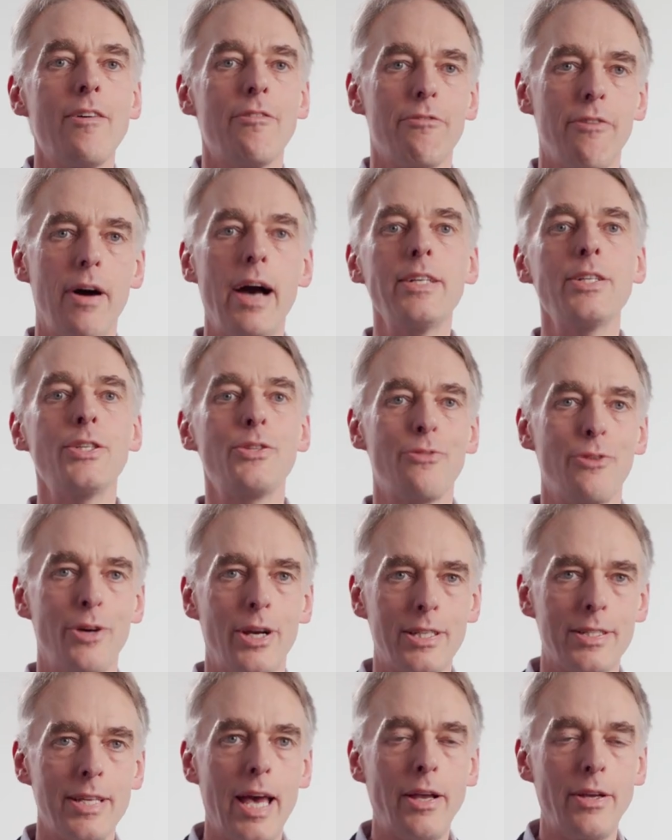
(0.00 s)
Finance for
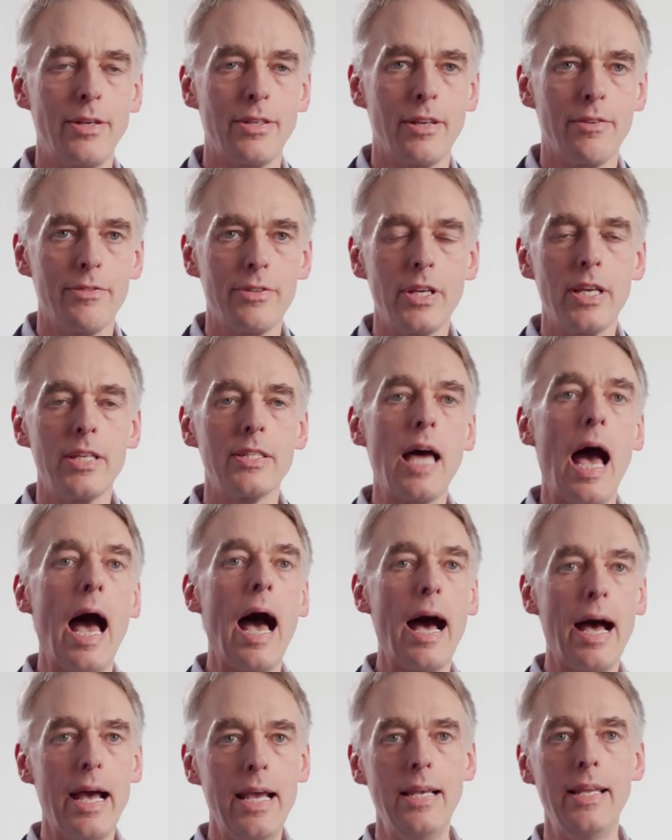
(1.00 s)
Executives is a
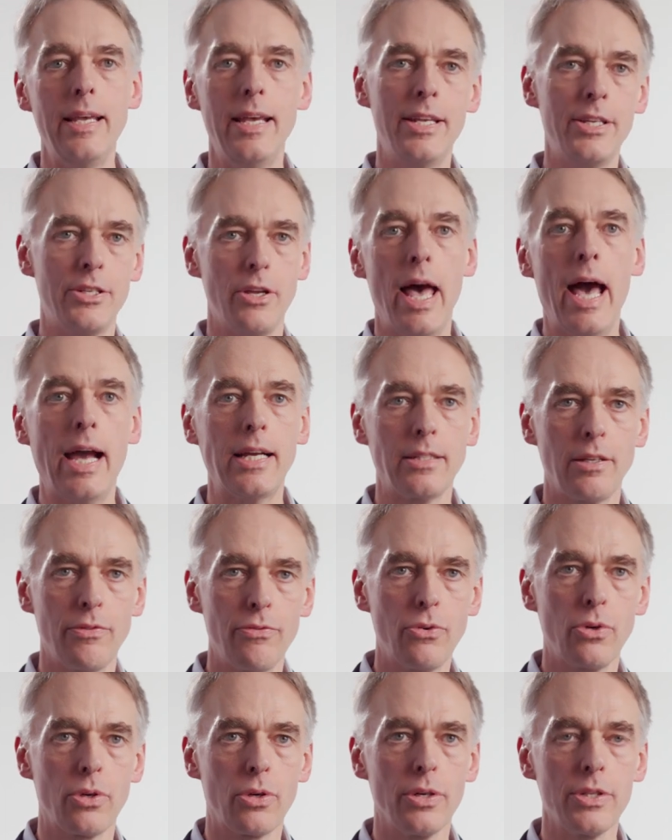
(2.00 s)
highly
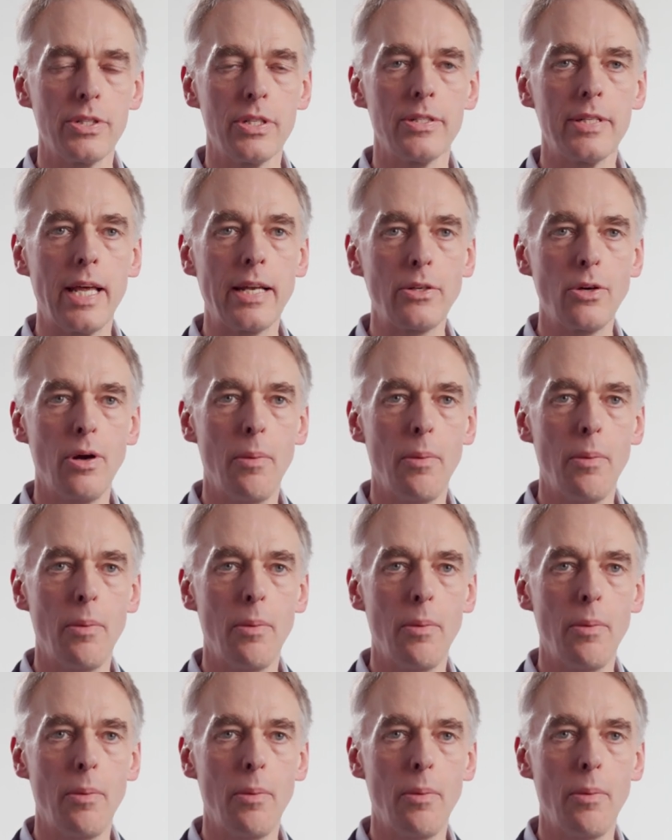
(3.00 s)
interactive course that